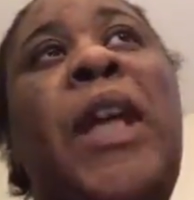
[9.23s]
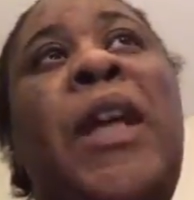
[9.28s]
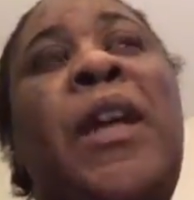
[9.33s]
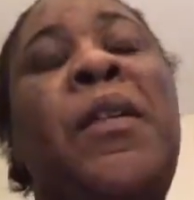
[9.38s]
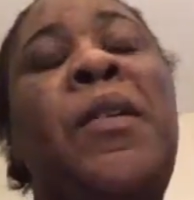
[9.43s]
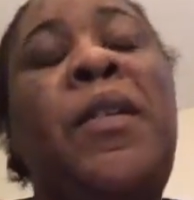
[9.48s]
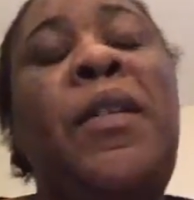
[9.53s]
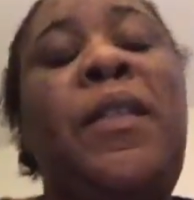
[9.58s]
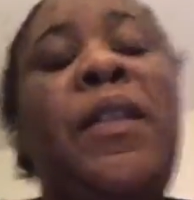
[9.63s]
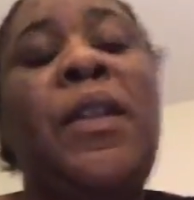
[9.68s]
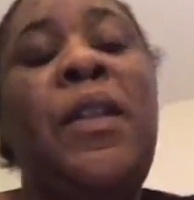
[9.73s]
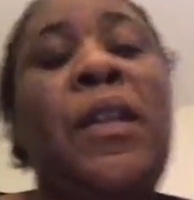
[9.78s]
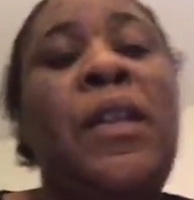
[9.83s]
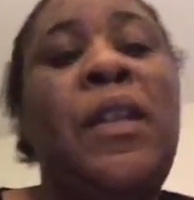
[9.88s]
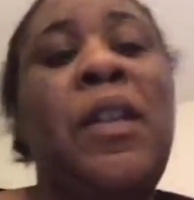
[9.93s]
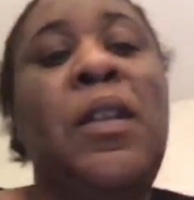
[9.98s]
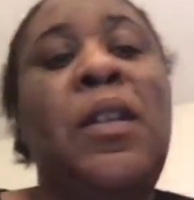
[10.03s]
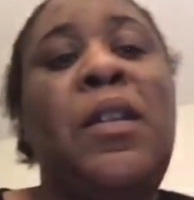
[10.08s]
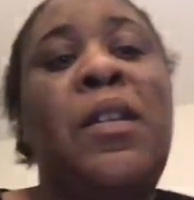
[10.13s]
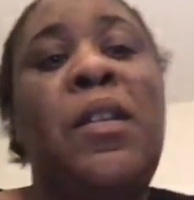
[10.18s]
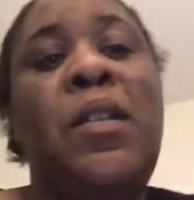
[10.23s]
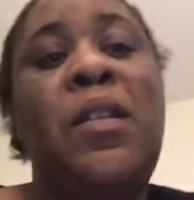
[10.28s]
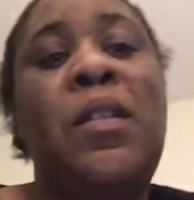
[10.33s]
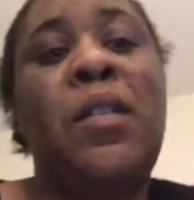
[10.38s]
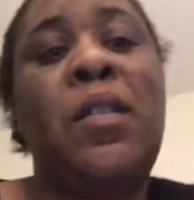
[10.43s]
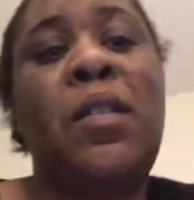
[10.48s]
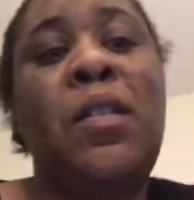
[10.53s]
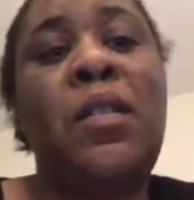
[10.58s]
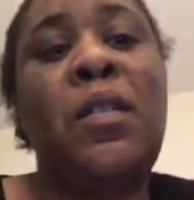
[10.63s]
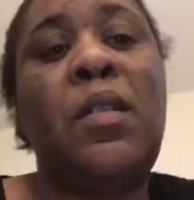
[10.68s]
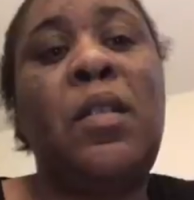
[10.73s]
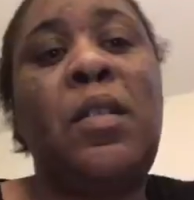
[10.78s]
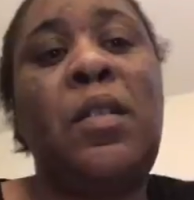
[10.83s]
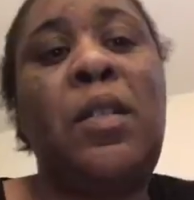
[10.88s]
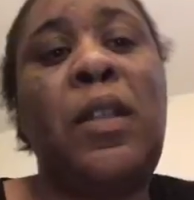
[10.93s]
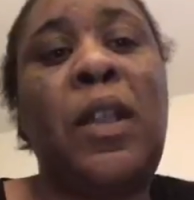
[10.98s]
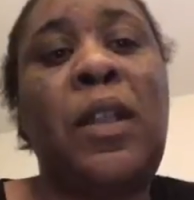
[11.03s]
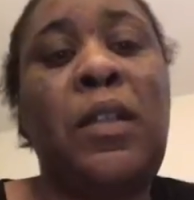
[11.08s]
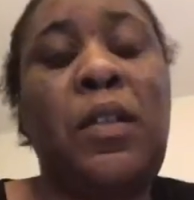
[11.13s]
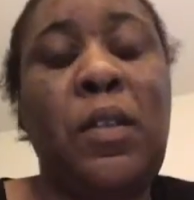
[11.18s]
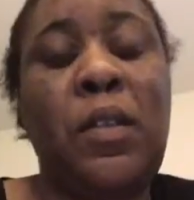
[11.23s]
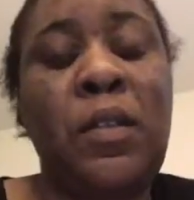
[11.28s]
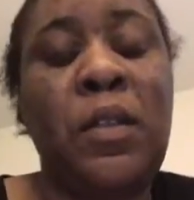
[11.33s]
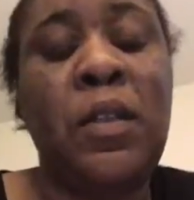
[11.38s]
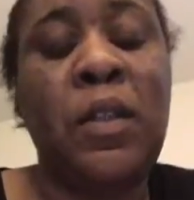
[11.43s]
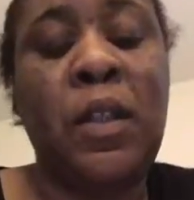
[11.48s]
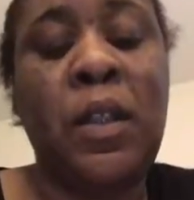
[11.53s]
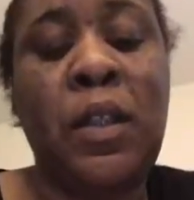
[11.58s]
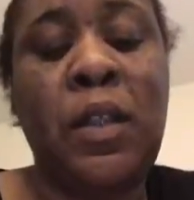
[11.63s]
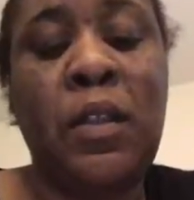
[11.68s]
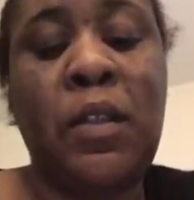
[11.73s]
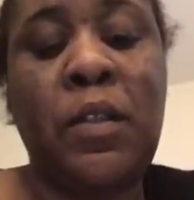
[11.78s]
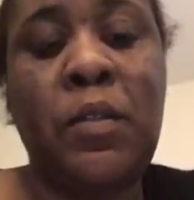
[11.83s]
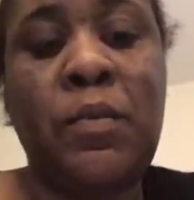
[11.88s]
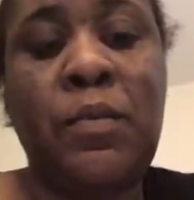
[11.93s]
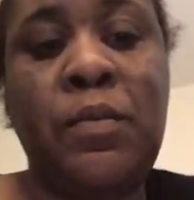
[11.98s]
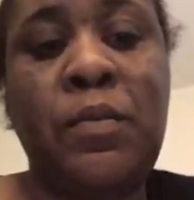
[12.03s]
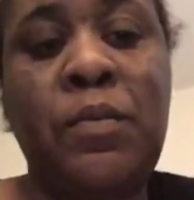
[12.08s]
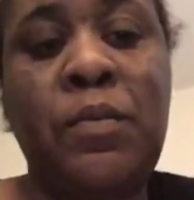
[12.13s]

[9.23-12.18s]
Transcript: I was thinking not too long ago